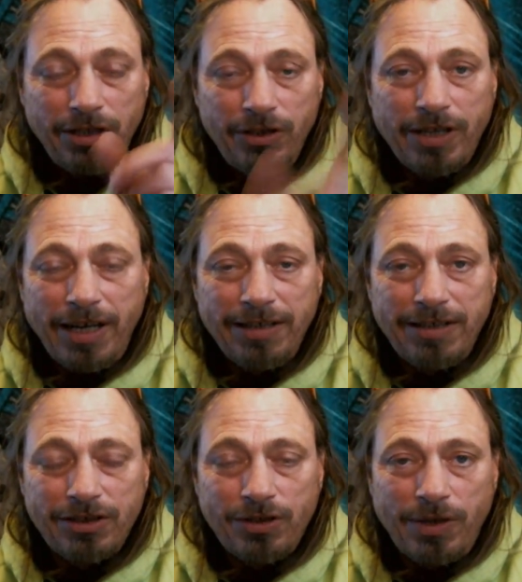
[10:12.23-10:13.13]
you'll get
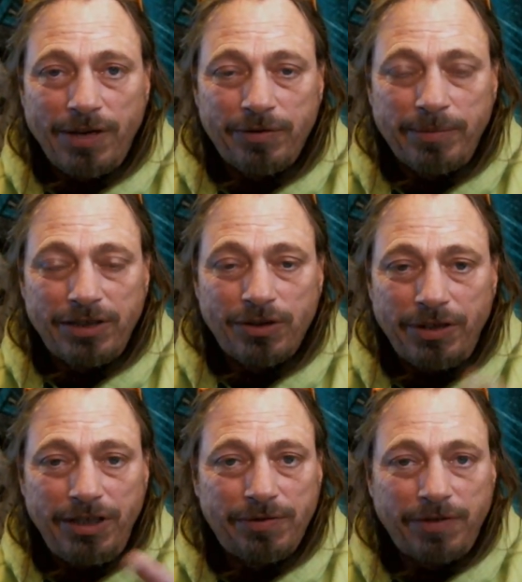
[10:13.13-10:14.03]
additional information
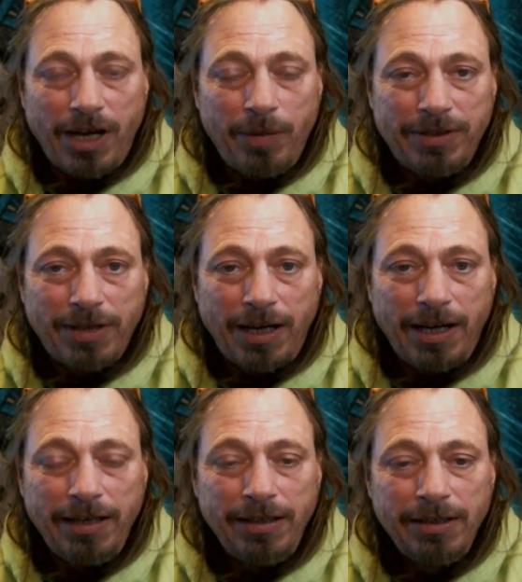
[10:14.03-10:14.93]
on each fly we
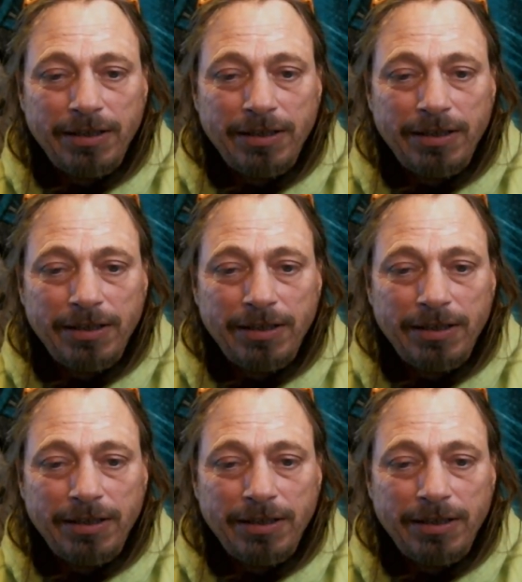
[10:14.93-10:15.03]
tie.